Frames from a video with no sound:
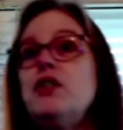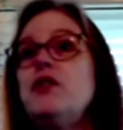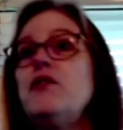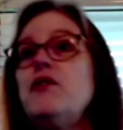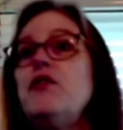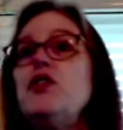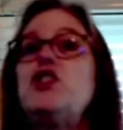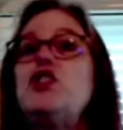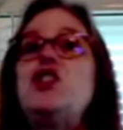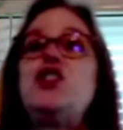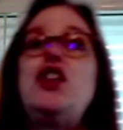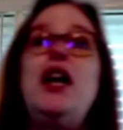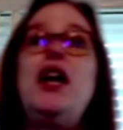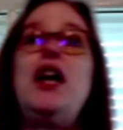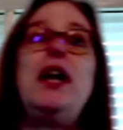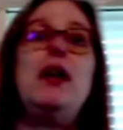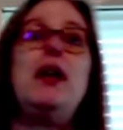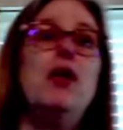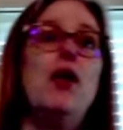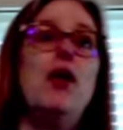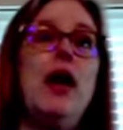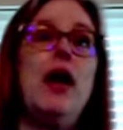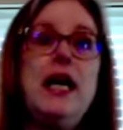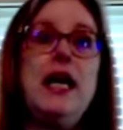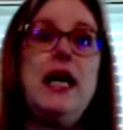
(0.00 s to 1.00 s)

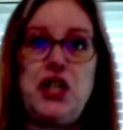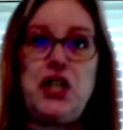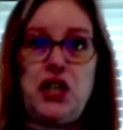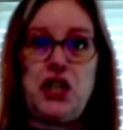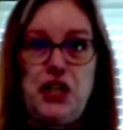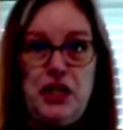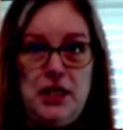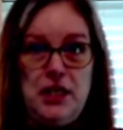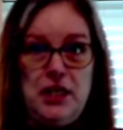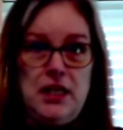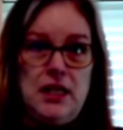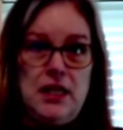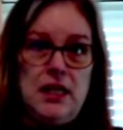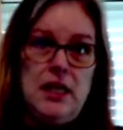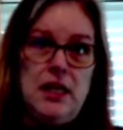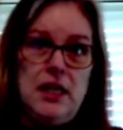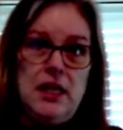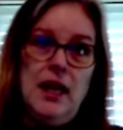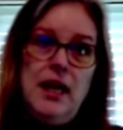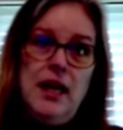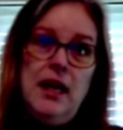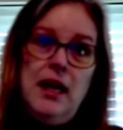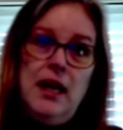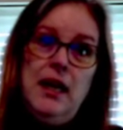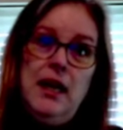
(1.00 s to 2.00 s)
generations
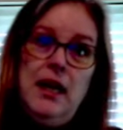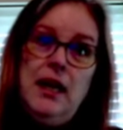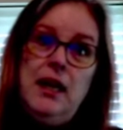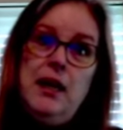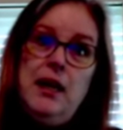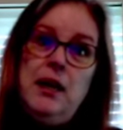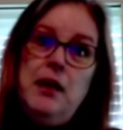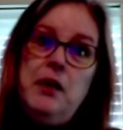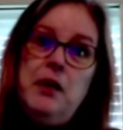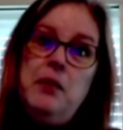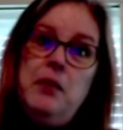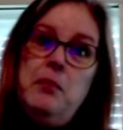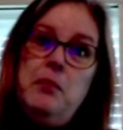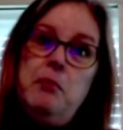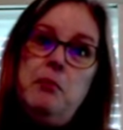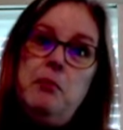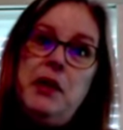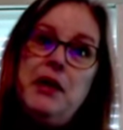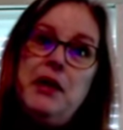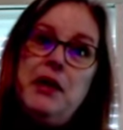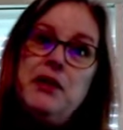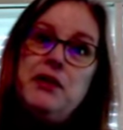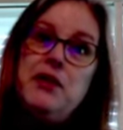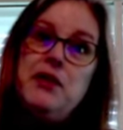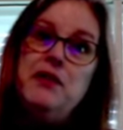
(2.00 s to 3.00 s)

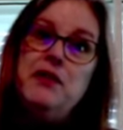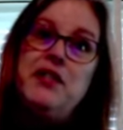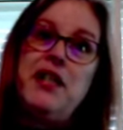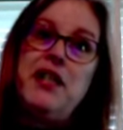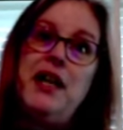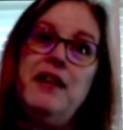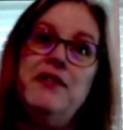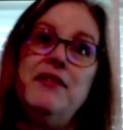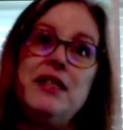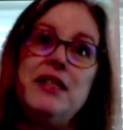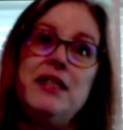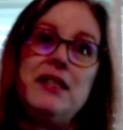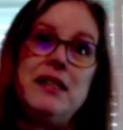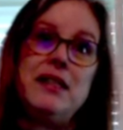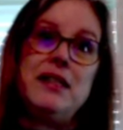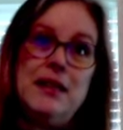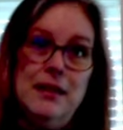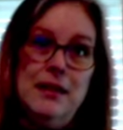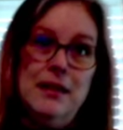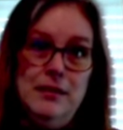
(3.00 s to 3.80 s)
because of David's sin.